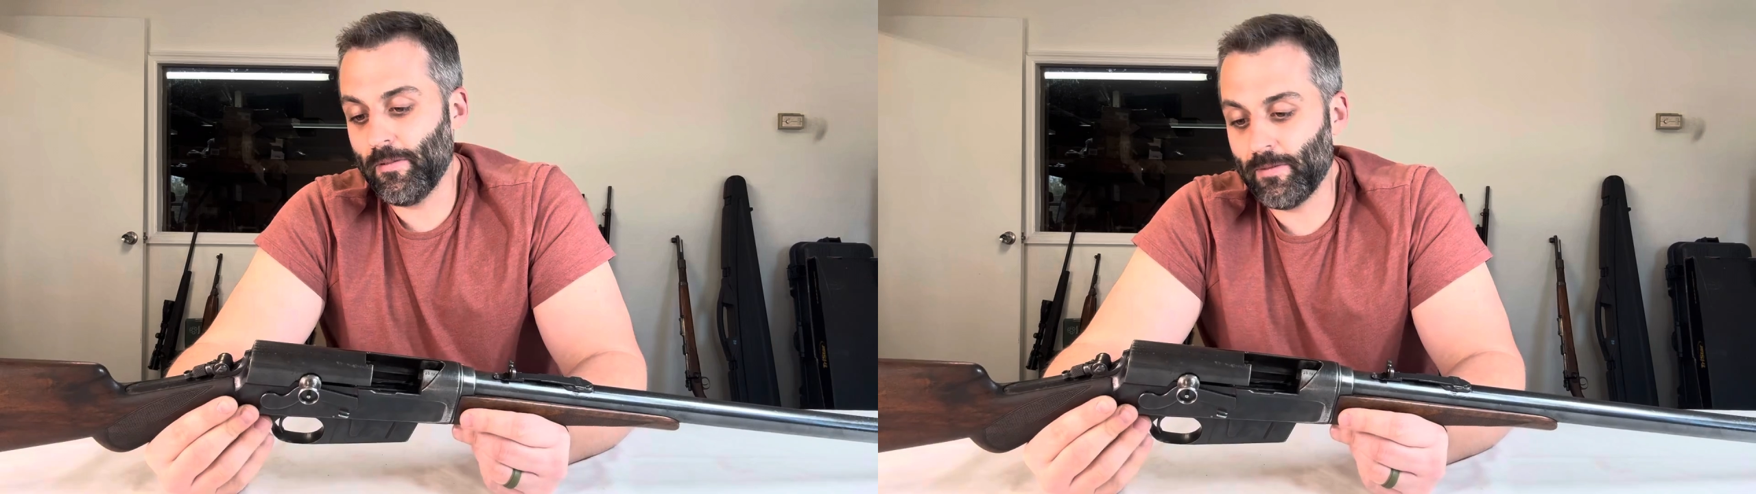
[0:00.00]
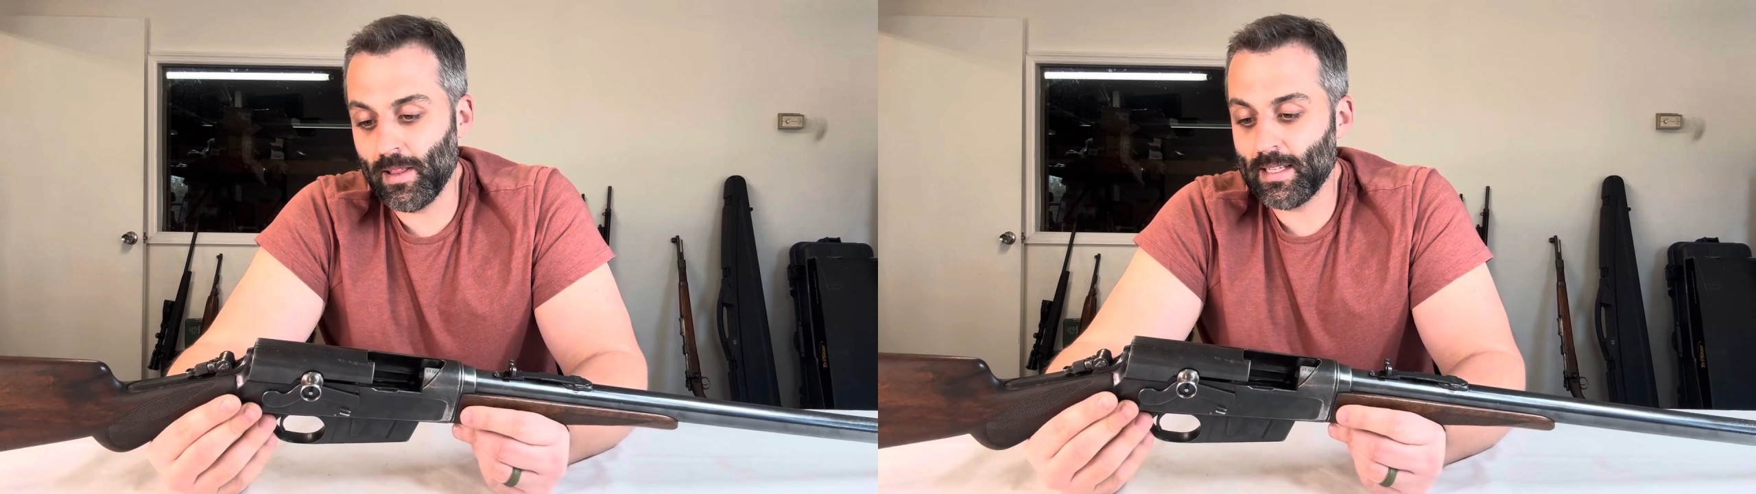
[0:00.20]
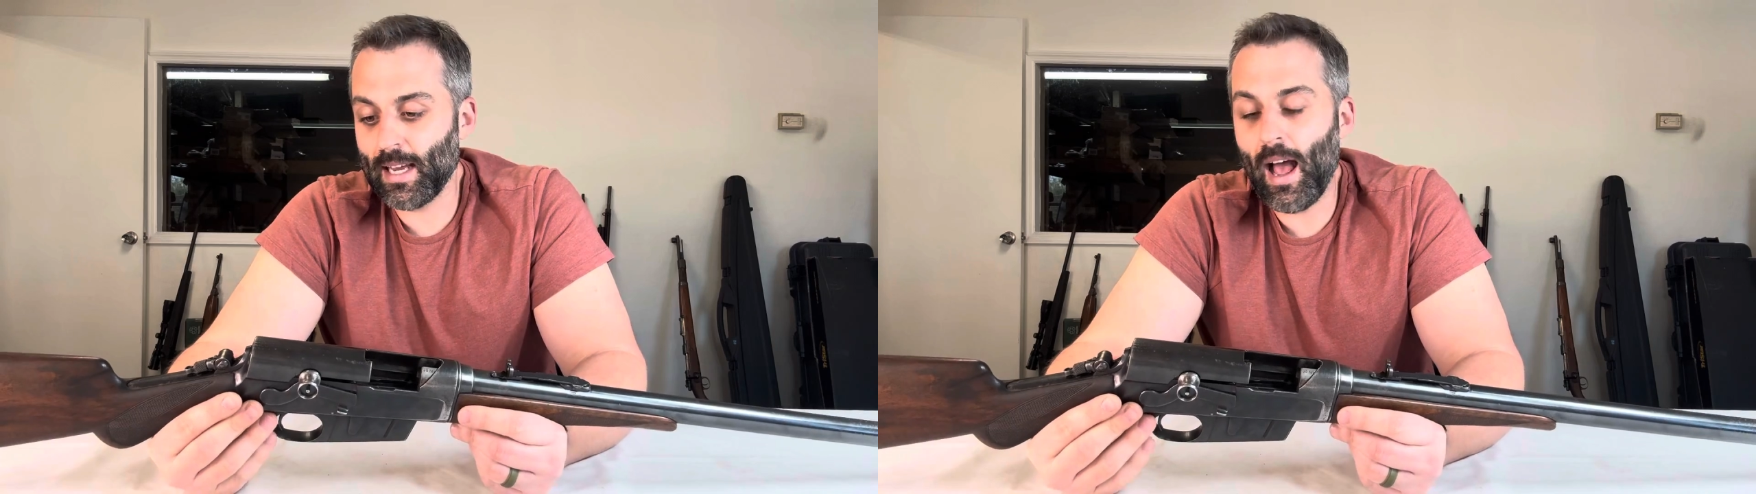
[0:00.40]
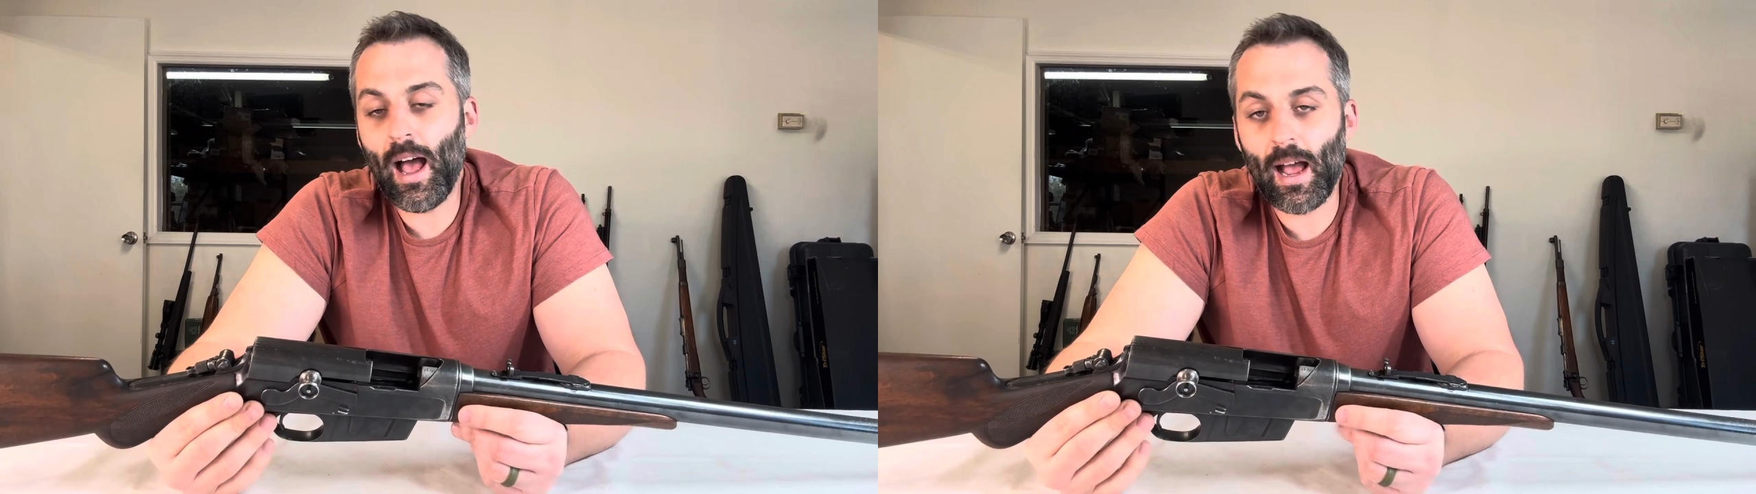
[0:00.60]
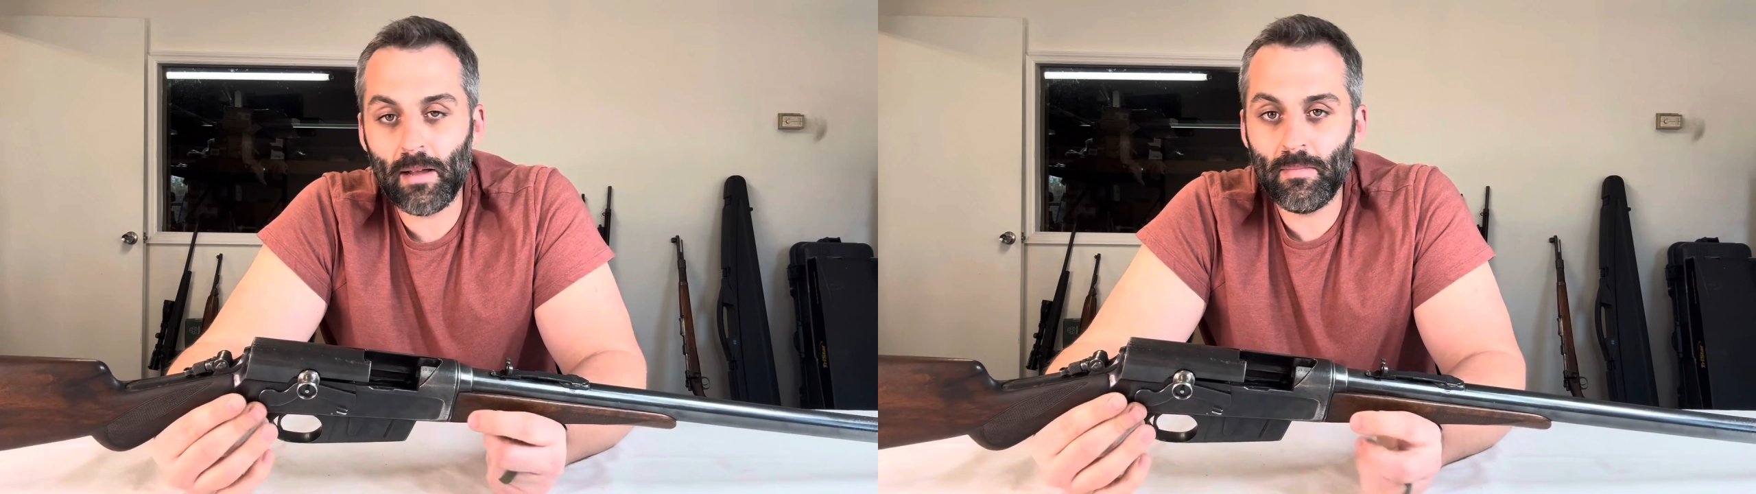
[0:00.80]
for the
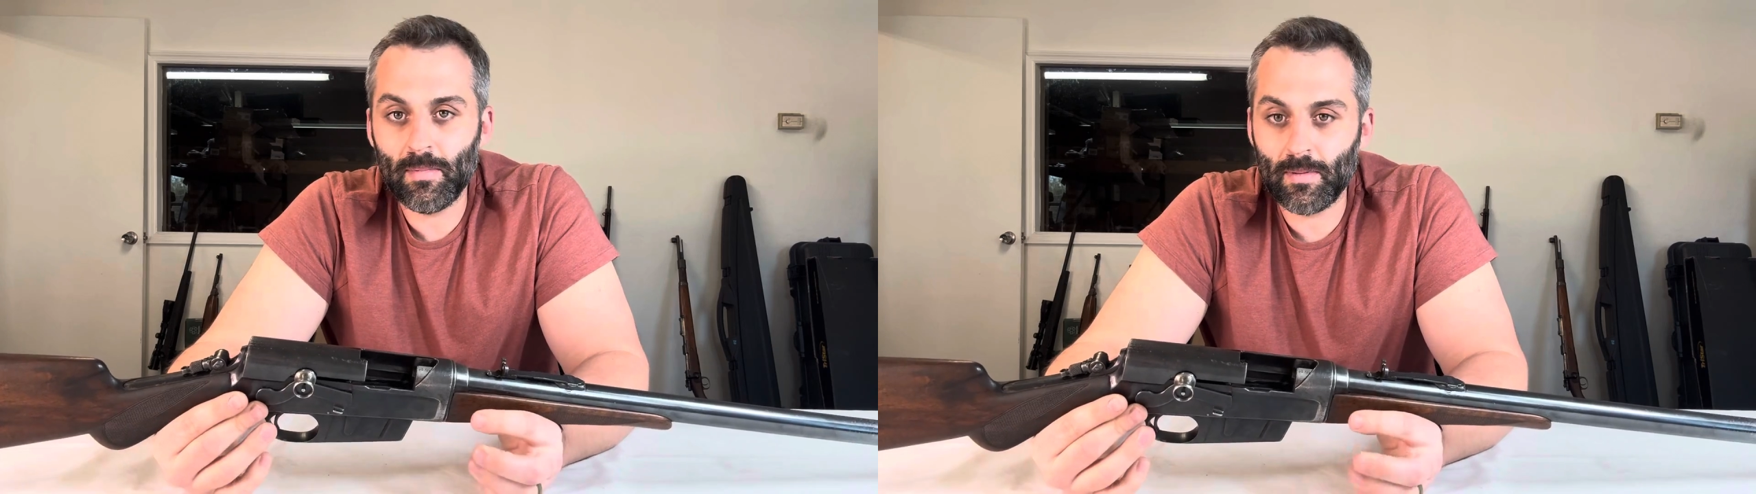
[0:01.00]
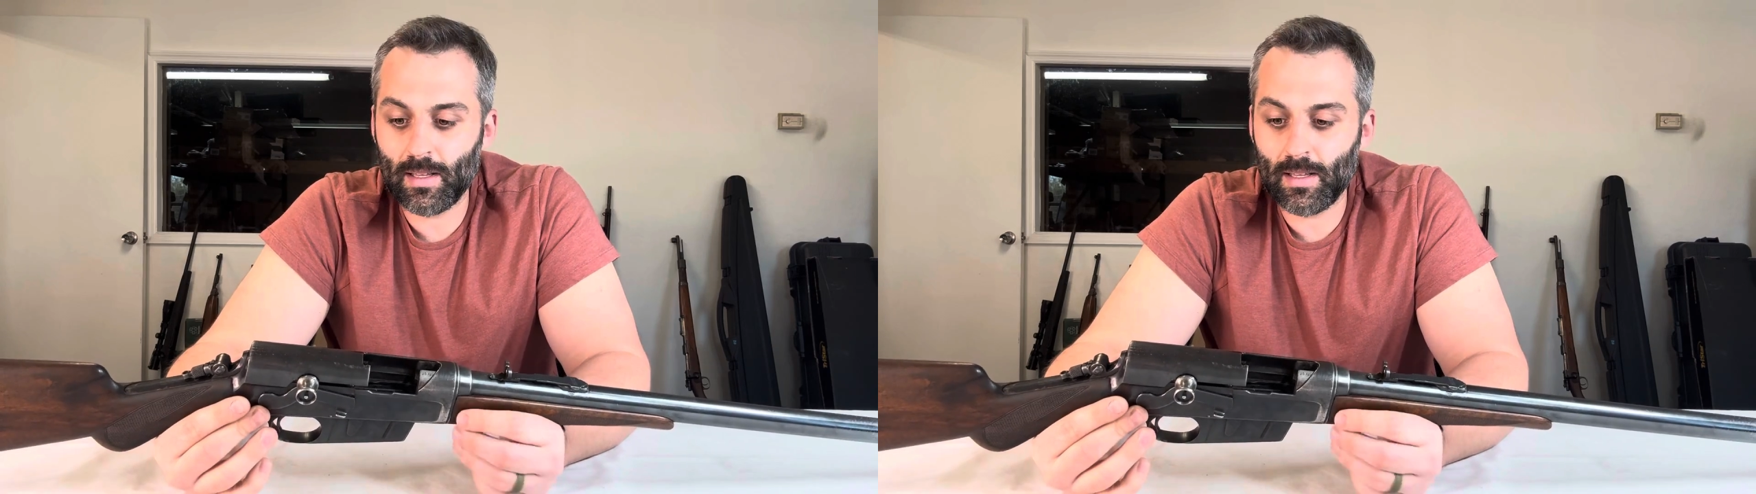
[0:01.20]
time,